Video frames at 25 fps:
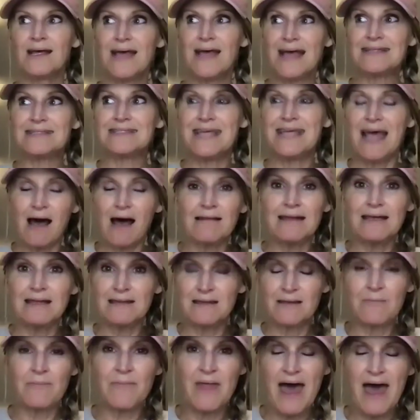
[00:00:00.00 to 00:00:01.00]
And
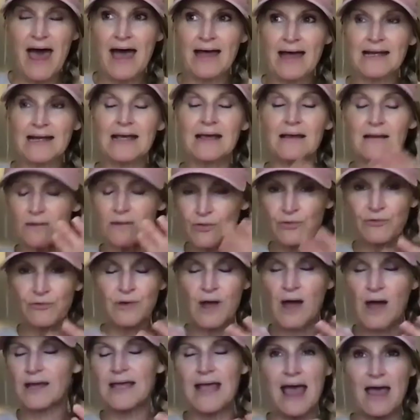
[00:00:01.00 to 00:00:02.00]
telling them that,
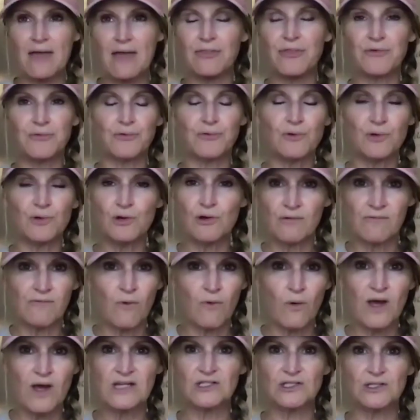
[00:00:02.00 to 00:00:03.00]
again, through your
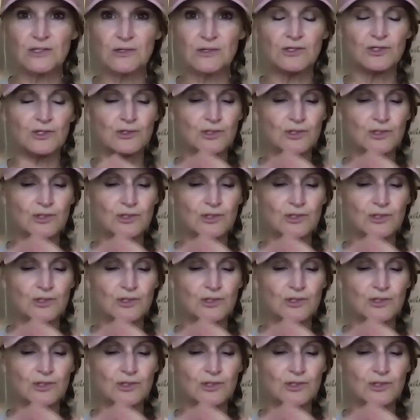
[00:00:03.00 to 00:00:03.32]
voice,